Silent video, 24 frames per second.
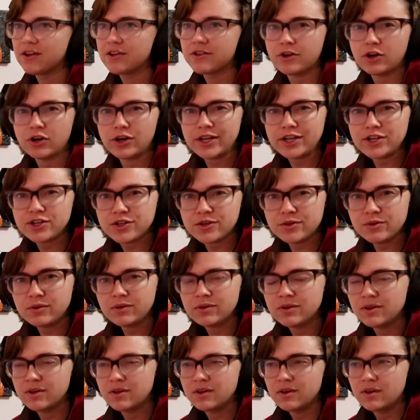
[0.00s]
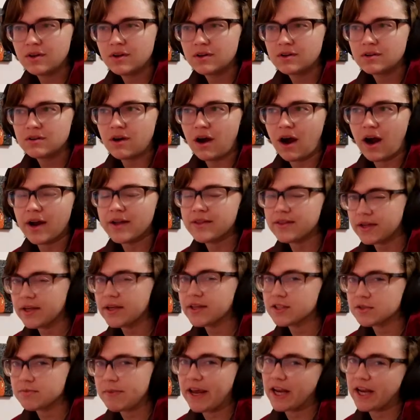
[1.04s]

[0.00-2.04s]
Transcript: 32. I think it's